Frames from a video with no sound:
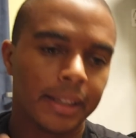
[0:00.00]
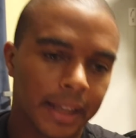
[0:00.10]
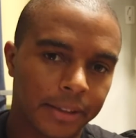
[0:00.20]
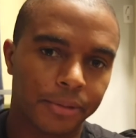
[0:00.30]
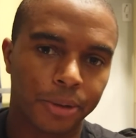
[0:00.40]

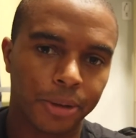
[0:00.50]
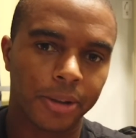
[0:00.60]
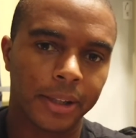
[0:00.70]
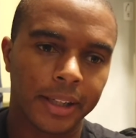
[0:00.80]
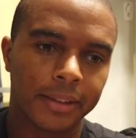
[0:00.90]
Got your
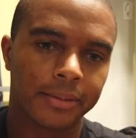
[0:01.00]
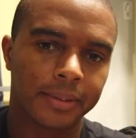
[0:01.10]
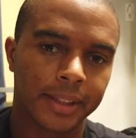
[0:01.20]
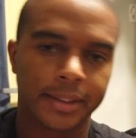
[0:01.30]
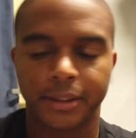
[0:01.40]
408
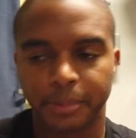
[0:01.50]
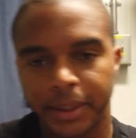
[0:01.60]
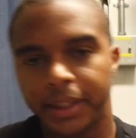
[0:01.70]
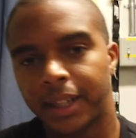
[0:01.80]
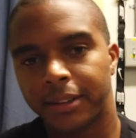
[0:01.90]
from Texas
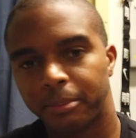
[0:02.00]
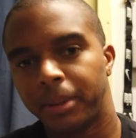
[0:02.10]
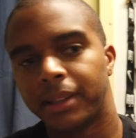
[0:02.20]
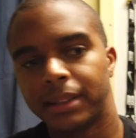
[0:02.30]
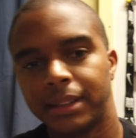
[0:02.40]
Speed, got some
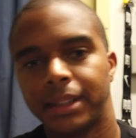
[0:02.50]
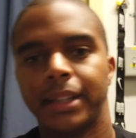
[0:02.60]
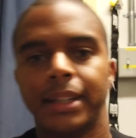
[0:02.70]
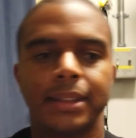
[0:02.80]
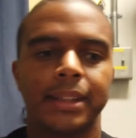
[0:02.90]
PRC
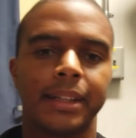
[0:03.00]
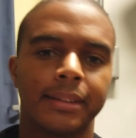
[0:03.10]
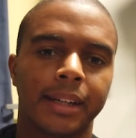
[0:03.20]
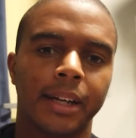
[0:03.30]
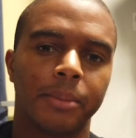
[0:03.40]
heads, got
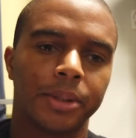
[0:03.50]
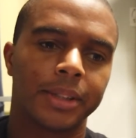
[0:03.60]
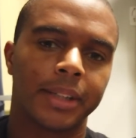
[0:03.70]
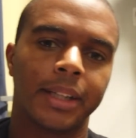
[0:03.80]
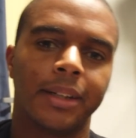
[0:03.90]
this Cam
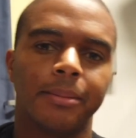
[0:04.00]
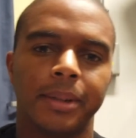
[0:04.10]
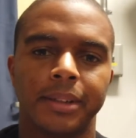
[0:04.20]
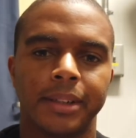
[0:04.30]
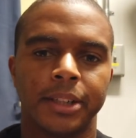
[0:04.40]
Motion cam.
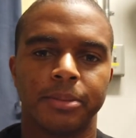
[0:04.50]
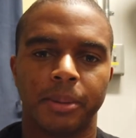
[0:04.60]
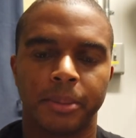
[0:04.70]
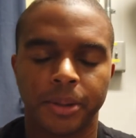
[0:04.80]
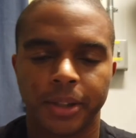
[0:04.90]
There's
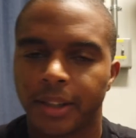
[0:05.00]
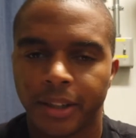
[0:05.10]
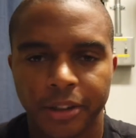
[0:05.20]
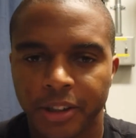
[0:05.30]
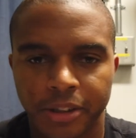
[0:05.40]
my motor.
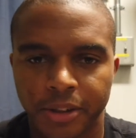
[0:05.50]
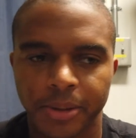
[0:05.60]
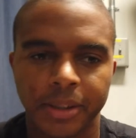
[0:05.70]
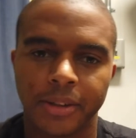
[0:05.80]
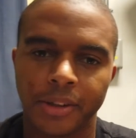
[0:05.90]
You can
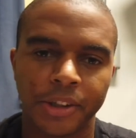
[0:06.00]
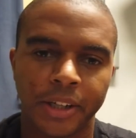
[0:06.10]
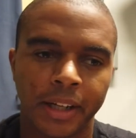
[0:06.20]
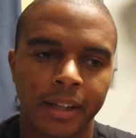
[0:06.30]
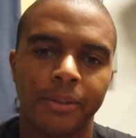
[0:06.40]
do it or you
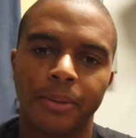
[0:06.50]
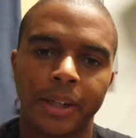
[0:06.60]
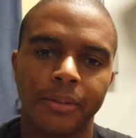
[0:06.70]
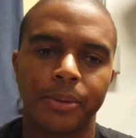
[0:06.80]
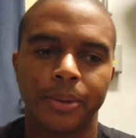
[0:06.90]
can't.
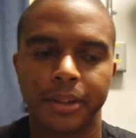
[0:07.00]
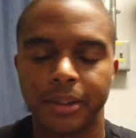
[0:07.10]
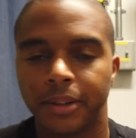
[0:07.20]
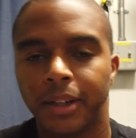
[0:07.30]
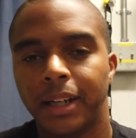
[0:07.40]
Whatever you want to
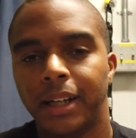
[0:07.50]
do.